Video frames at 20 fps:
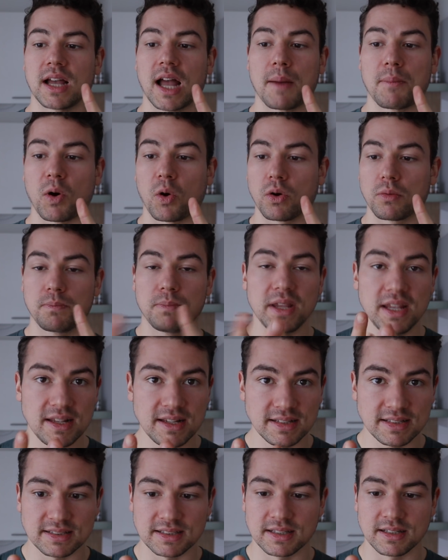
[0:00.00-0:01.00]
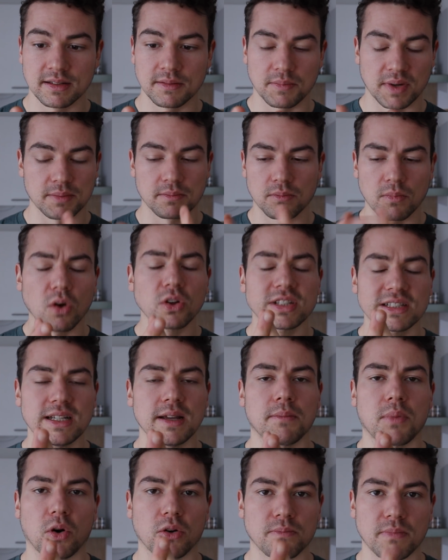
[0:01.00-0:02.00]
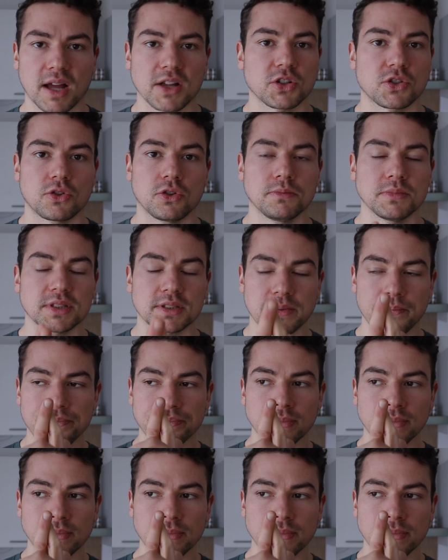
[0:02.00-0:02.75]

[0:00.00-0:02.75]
about bees, but mostly about mushrooms.